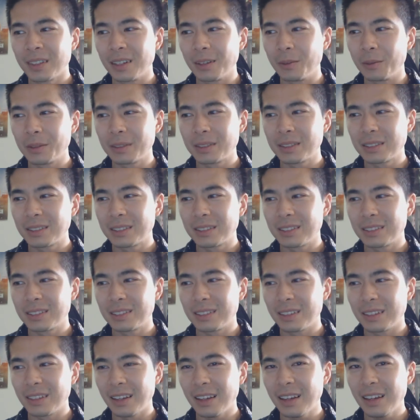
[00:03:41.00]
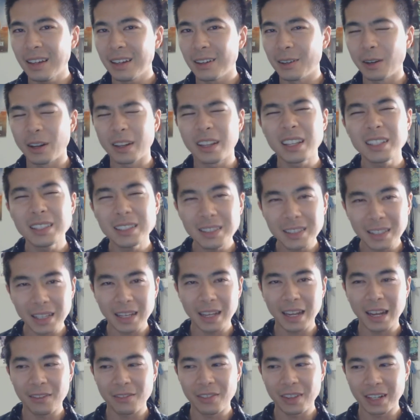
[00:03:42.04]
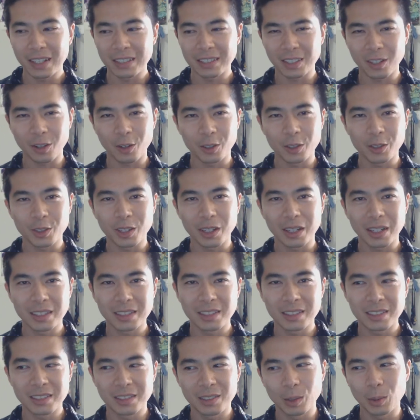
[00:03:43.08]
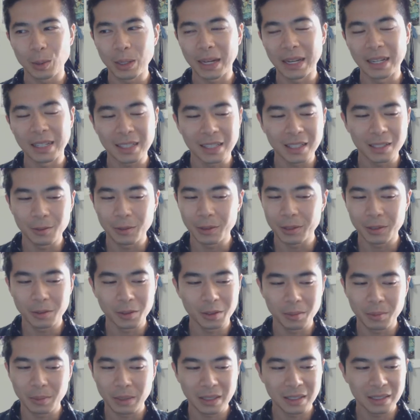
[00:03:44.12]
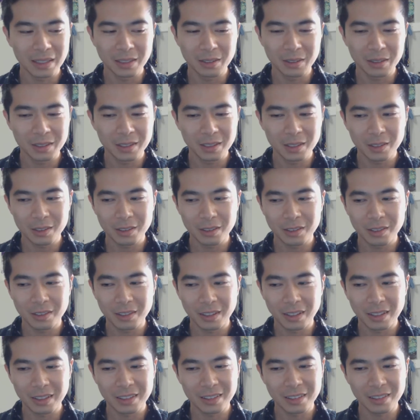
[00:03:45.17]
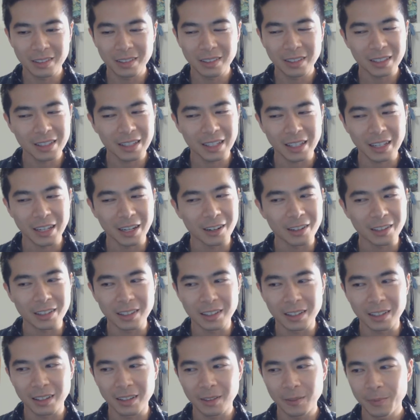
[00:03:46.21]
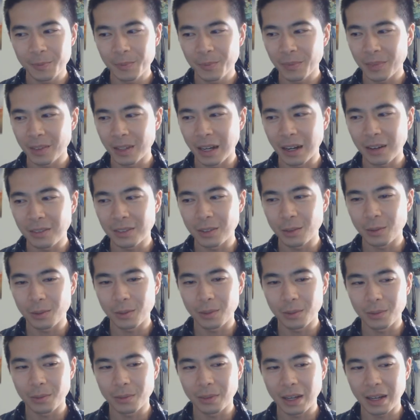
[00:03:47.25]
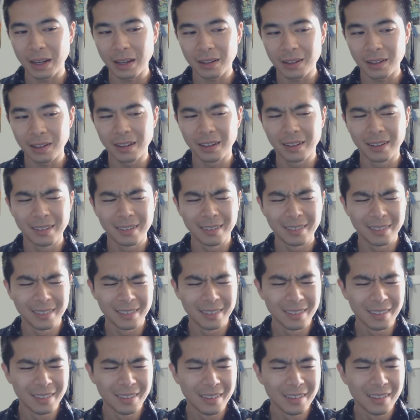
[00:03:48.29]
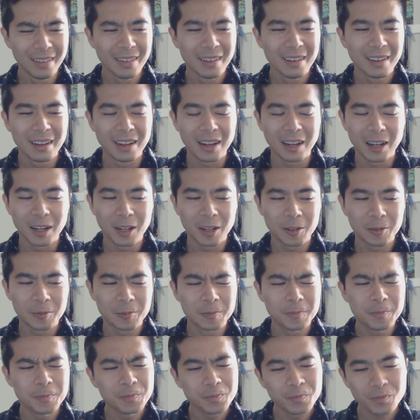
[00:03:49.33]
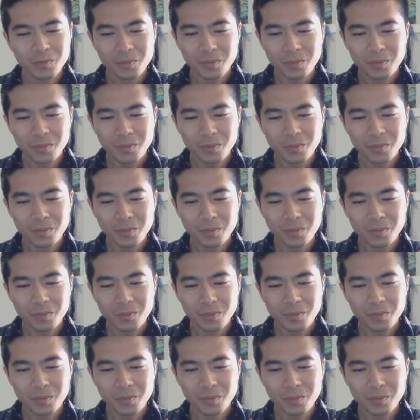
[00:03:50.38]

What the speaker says: It was, yeah. I guess they have that as a contrast to what Anakin was doing, but it was still, I don't like that character after that. um,